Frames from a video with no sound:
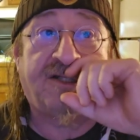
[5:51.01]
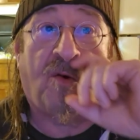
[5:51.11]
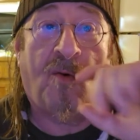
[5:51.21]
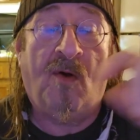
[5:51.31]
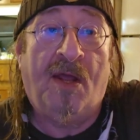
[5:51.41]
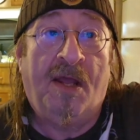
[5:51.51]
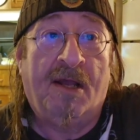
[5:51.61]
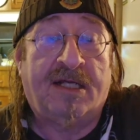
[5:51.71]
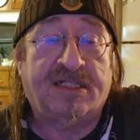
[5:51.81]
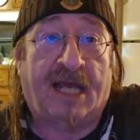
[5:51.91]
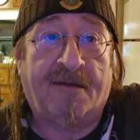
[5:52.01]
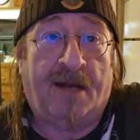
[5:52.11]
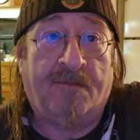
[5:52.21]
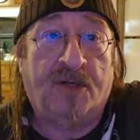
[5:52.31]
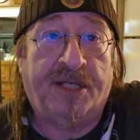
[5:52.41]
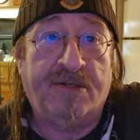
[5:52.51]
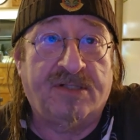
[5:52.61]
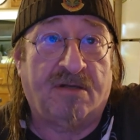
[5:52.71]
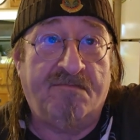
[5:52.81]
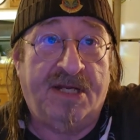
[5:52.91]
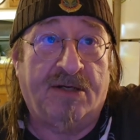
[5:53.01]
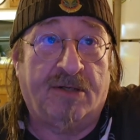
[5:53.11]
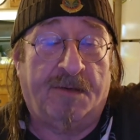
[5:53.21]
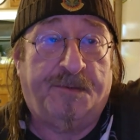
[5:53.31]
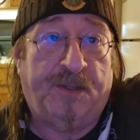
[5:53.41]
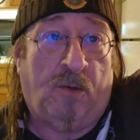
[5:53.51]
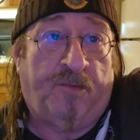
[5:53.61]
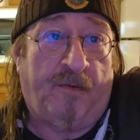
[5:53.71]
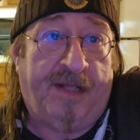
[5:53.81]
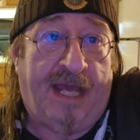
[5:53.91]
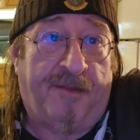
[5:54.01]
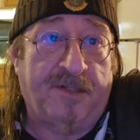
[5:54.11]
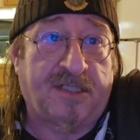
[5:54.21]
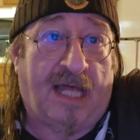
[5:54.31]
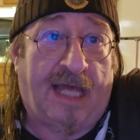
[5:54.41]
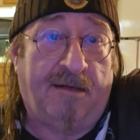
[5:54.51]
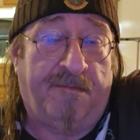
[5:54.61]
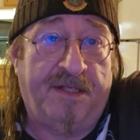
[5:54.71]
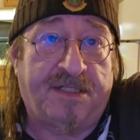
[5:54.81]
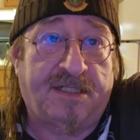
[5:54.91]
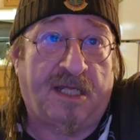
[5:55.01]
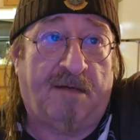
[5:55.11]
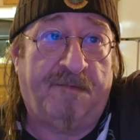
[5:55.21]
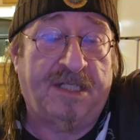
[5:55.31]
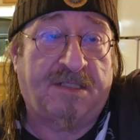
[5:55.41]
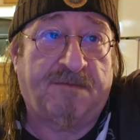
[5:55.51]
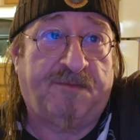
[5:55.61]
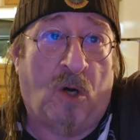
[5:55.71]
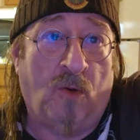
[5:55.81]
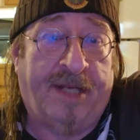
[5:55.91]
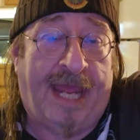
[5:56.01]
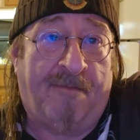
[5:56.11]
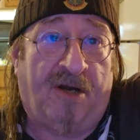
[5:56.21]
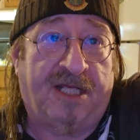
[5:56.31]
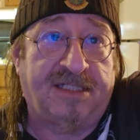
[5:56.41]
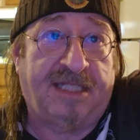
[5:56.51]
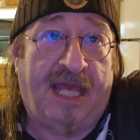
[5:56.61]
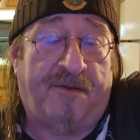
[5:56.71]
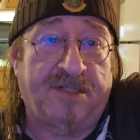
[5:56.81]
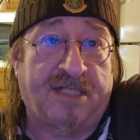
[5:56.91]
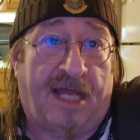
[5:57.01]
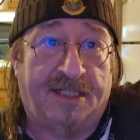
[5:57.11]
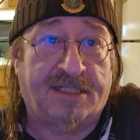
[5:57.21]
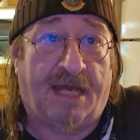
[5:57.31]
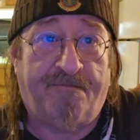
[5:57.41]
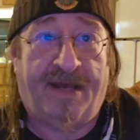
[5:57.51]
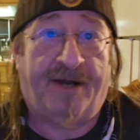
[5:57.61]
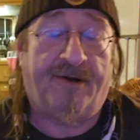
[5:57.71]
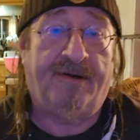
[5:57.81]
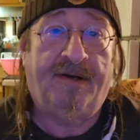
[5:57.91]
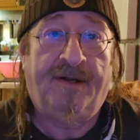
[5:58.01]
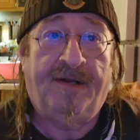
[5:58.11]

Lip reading: So, because I'm going to use a mirror and film from the other side of this phone camera, because the other side has got better,